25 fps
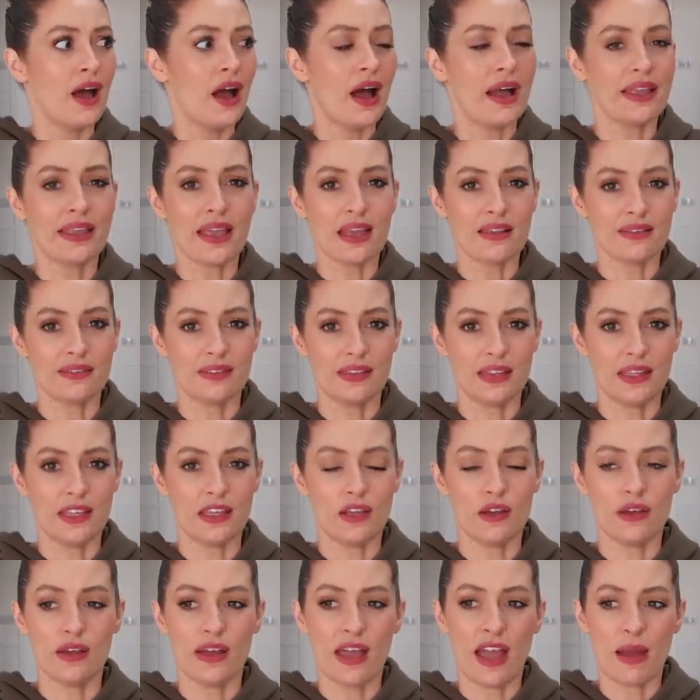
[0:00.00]
I guess
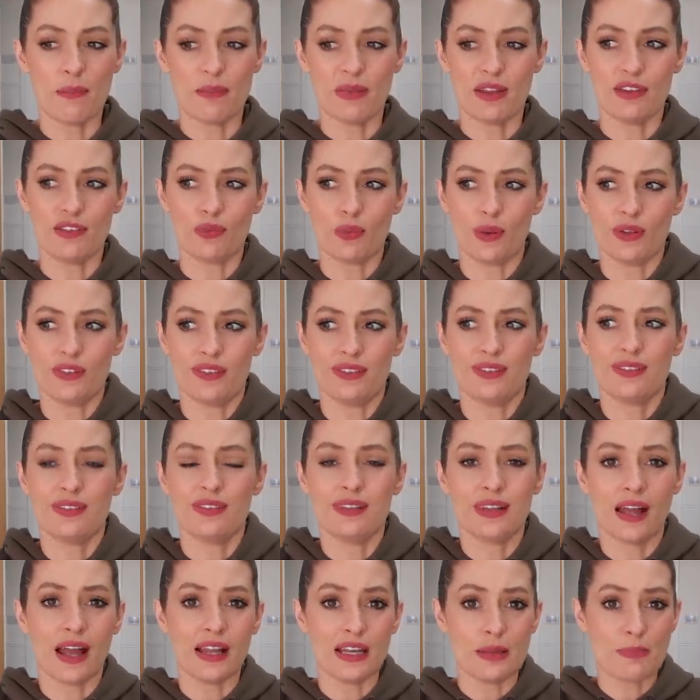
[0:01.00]
the Hemnes ones are
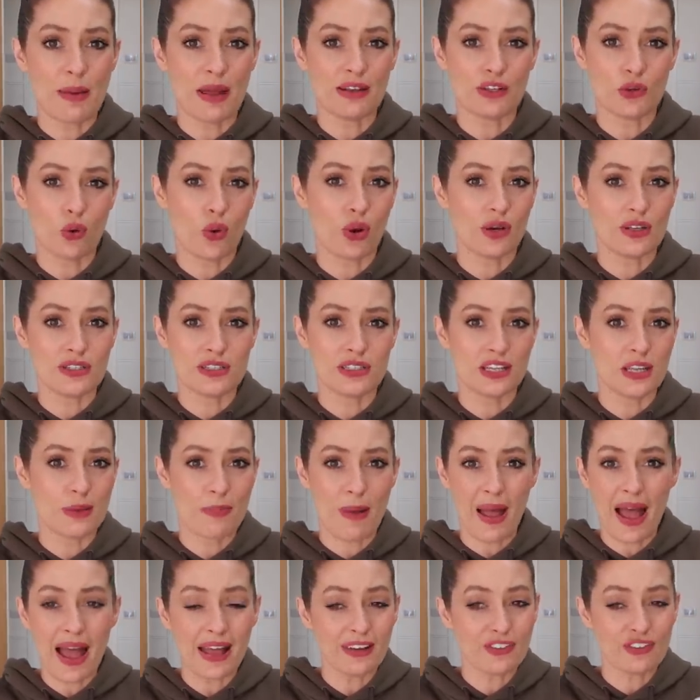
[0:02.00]
slightly better quality,
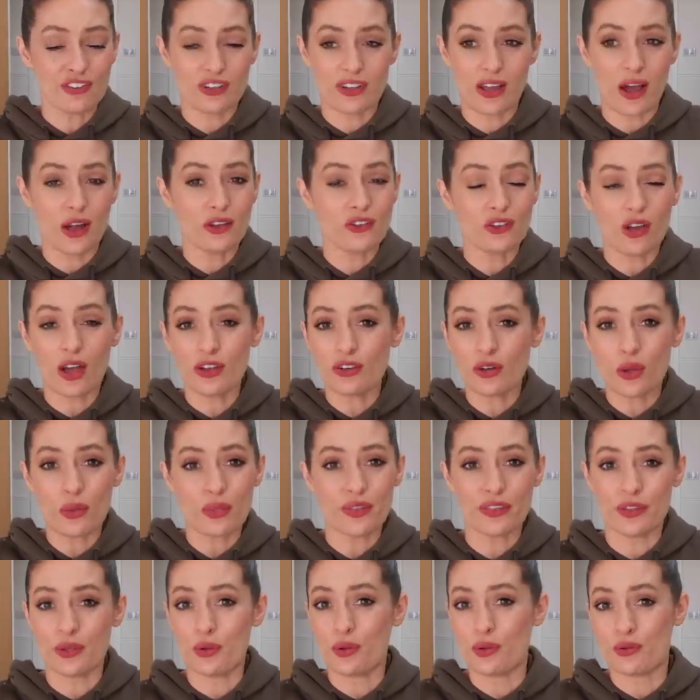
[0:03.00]
but actually I don't
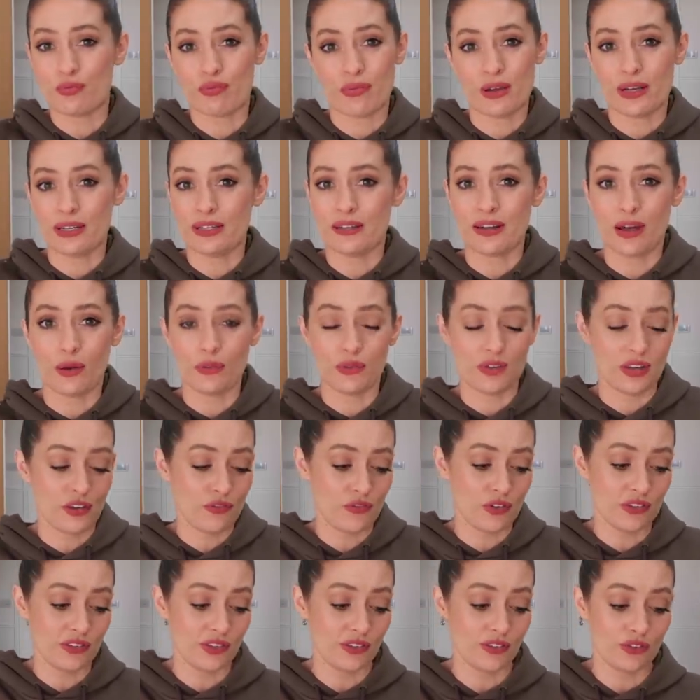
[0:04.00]
think you could really tell the
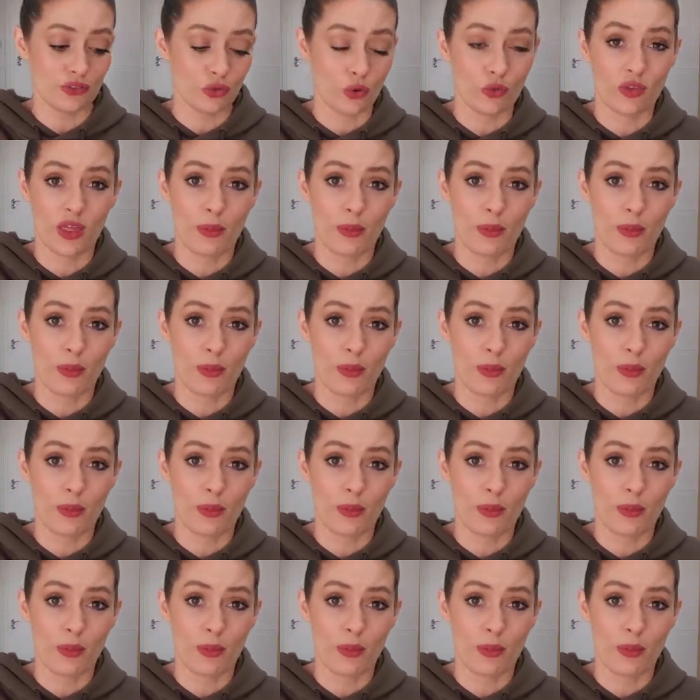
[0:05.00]
difference in store.